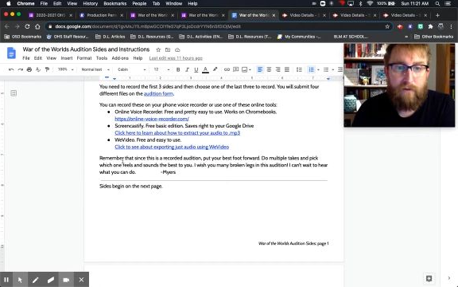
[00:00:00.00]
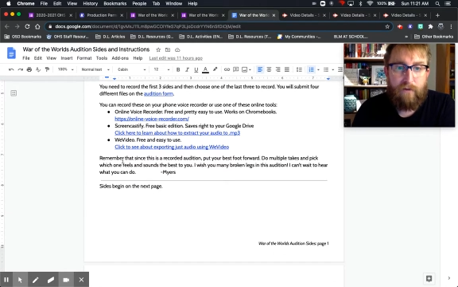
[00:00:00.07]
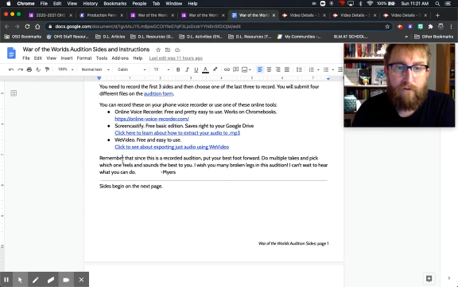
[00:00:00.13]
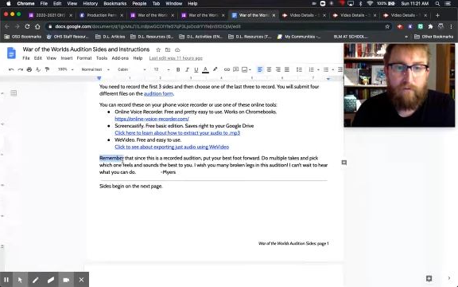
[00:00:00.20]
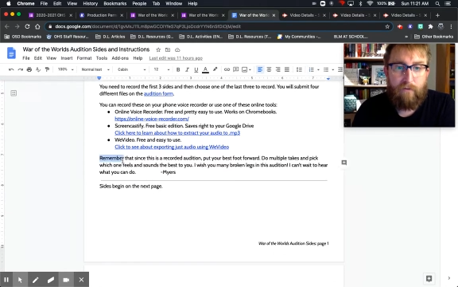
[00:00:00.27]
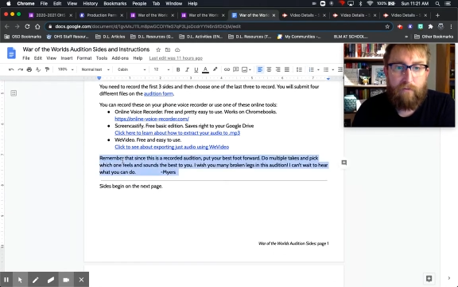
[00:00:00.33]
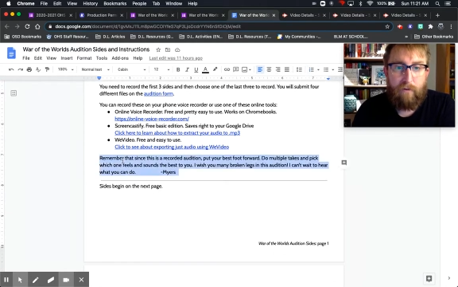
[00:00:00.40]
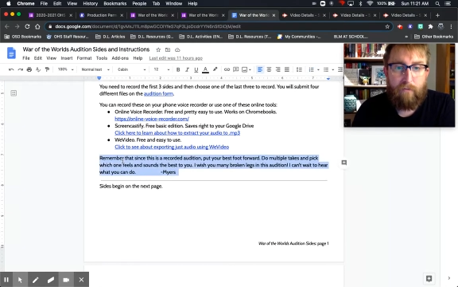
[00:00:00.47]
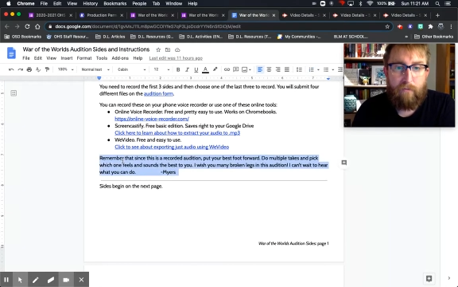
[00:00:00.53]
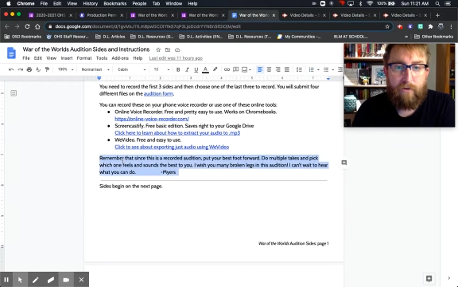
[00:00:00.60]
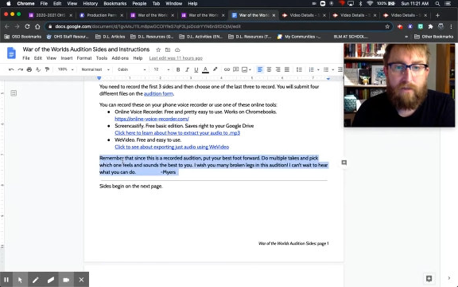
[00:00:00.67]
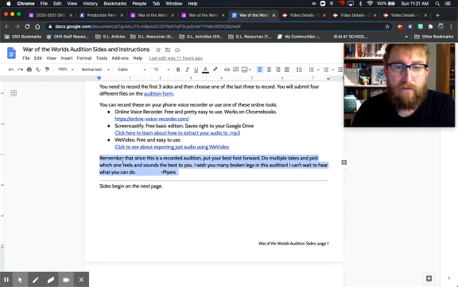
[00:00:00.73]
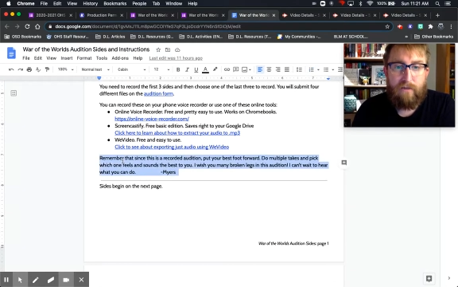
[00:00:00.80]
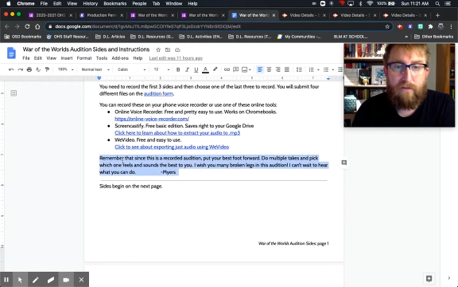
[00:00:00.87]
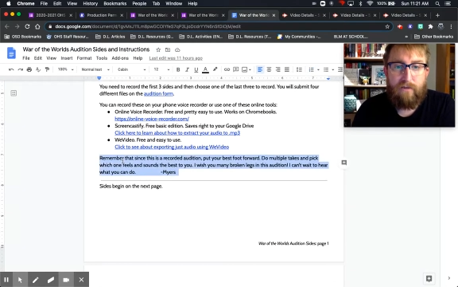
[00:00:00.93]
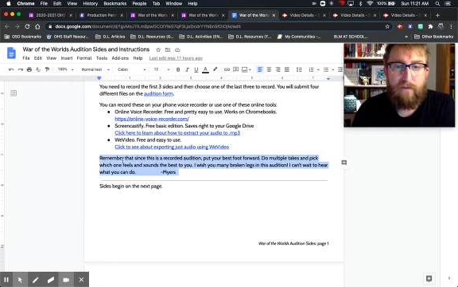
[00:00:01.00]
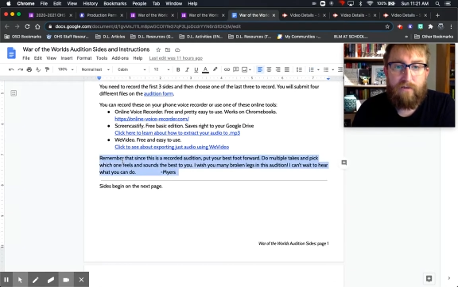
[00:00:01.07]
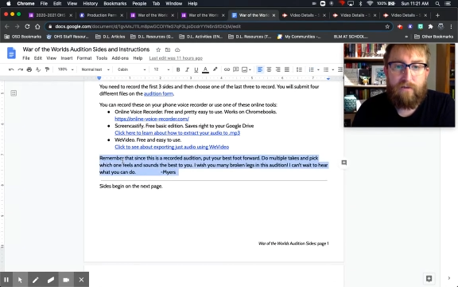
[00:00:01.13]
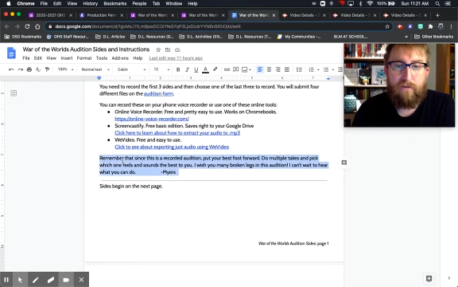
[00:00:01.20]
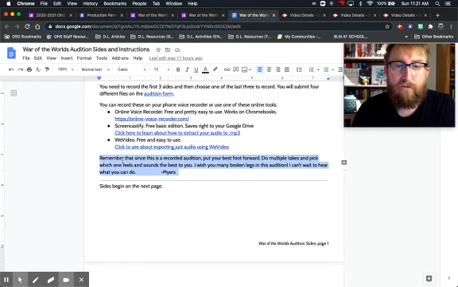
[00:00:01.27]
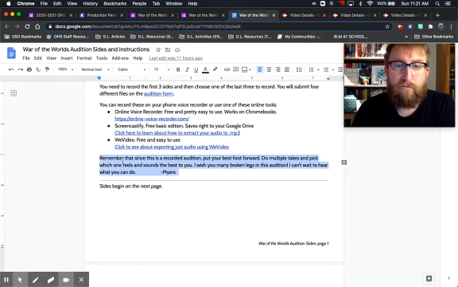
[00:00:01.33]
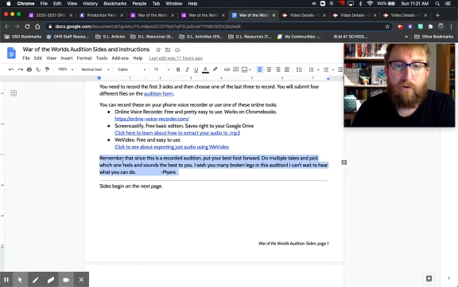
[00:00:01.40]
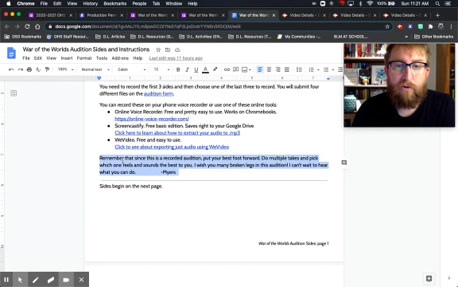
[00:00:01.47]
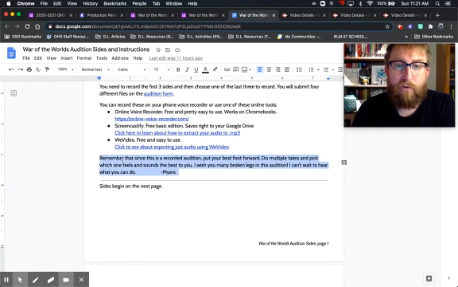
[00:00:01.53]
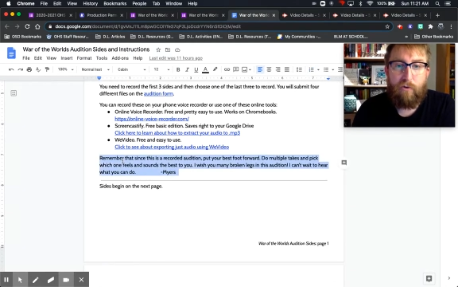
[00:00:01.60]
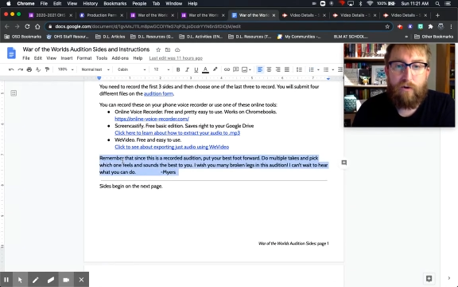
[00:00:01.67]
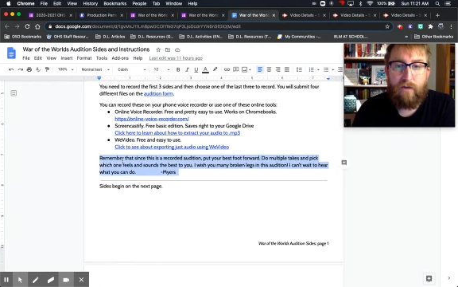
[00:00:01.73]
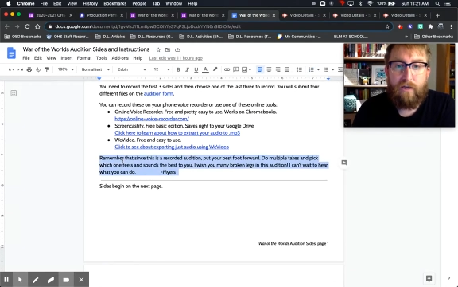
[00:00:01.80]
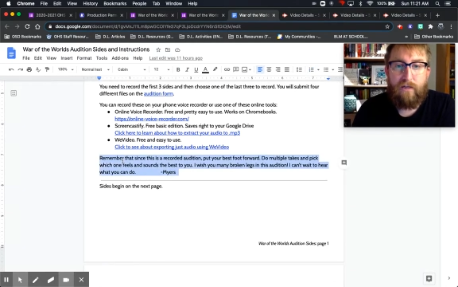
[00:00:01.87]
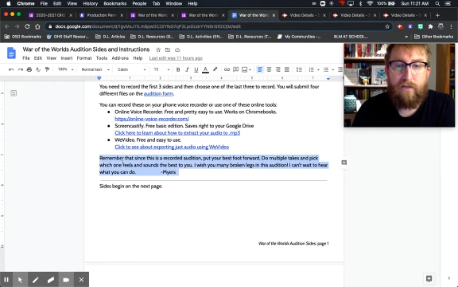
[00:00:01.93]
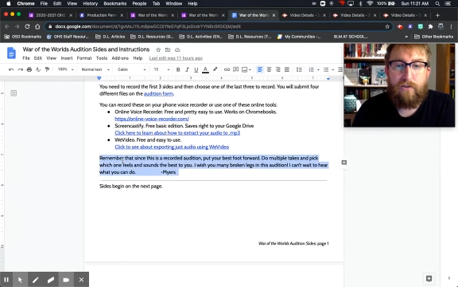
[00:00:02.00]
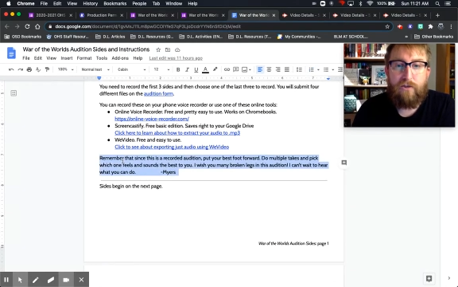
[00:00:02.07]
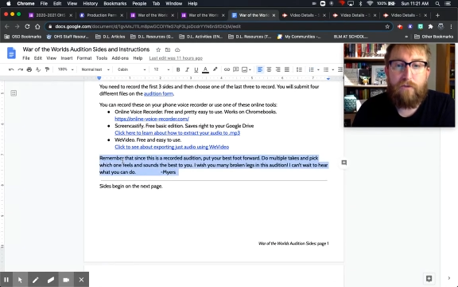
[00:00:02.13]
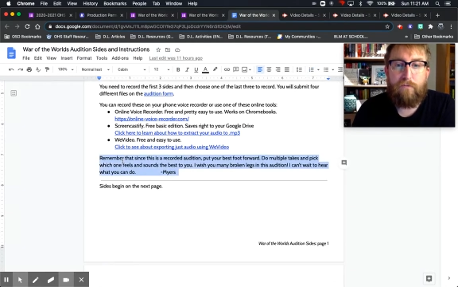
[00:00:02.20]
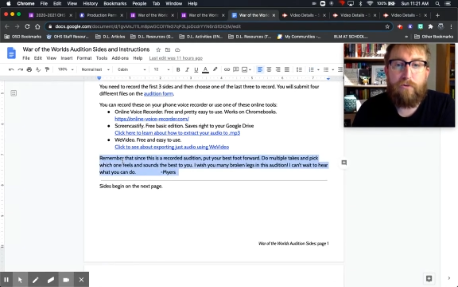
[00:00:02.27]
Remember that since this is a recorded audition,